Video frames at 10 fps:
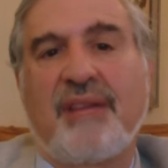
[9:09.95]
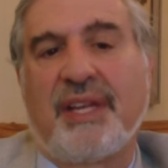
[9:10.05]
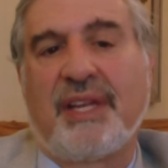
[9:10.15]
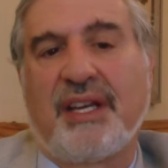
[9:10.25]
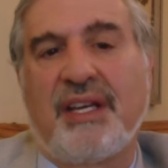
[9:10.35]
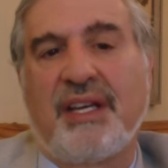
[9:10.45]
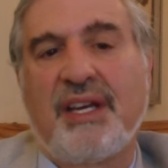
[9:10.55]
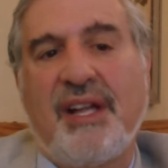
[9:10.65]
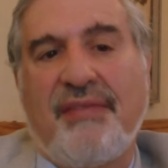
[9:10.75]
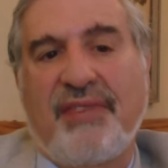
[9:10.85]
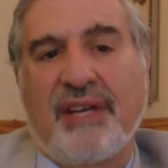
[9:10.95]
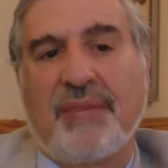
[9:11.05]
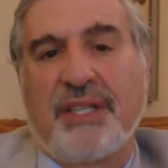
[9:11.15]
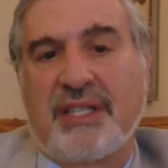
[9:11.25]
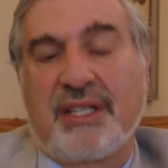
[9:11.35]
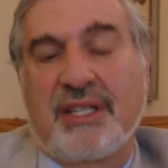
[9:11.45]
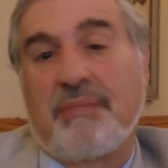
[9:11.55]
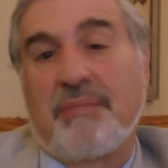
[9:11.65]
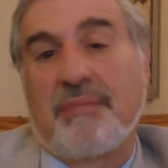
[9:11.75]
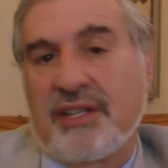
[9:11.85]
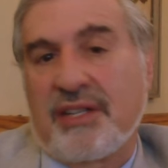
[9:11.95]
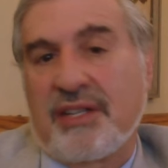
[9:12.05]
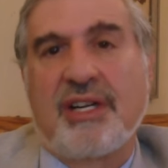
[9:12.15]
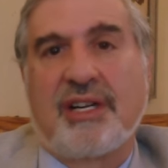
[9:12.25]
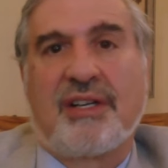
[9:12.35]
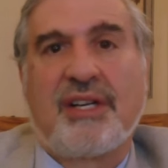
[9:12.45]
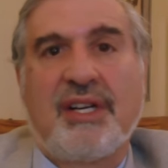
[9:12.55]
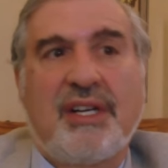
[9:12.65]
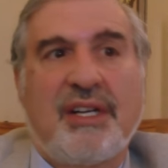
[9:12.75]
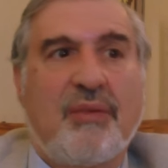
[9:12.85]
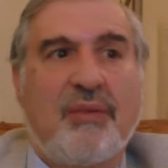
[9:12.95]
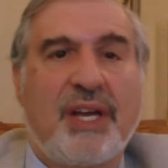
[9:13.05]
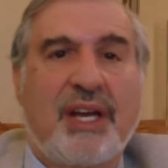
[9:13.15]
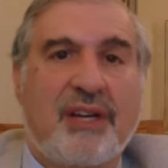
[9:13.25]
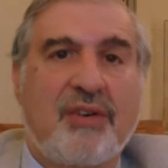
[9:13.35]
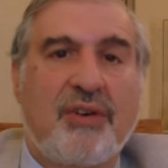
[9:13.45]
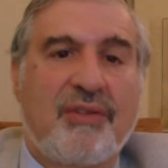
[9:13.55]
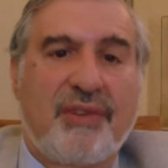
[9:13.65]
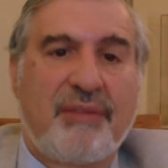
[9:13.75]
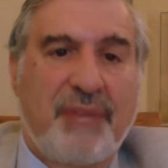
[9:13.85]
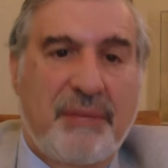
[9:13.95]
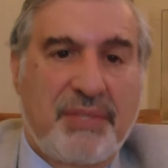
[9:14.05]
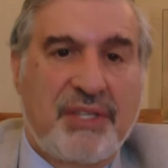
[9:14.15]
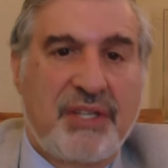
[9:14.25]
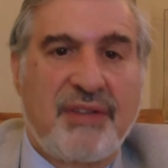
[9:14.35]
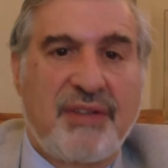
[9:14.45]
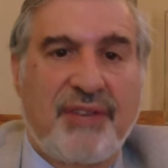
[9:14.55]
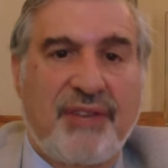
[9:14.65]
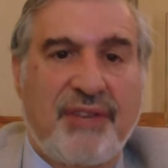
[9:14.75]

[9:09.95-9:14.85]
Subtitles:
the family, but just this past year, we got a call from members of the